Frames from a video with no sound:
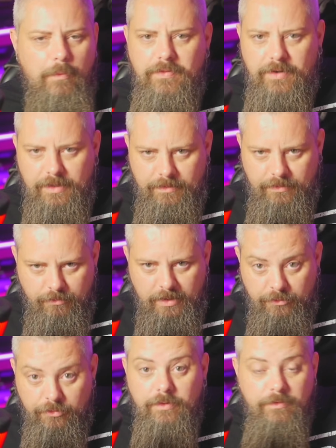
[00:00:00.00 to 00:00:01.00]
And when they're into
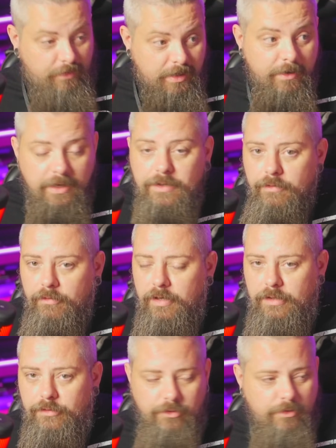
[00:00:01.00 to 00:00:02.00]
religion, they're into
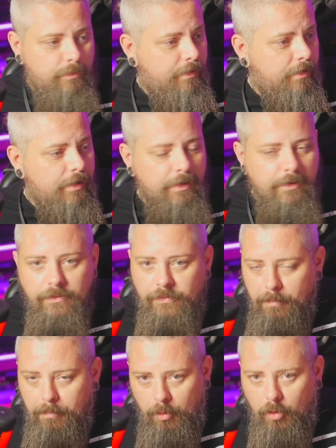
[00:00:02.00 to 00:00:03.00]
religion. When they're into
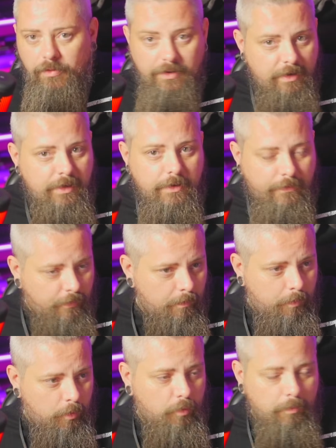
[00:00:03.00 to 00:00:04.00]
football, they're into
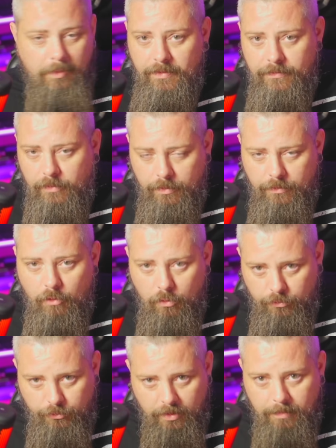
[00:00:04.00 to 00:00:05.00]
football. But they've got the
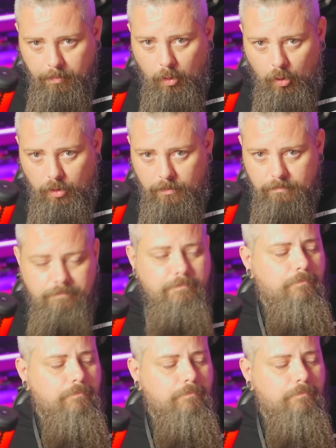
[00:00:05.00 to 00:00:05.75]
wrong shape ball.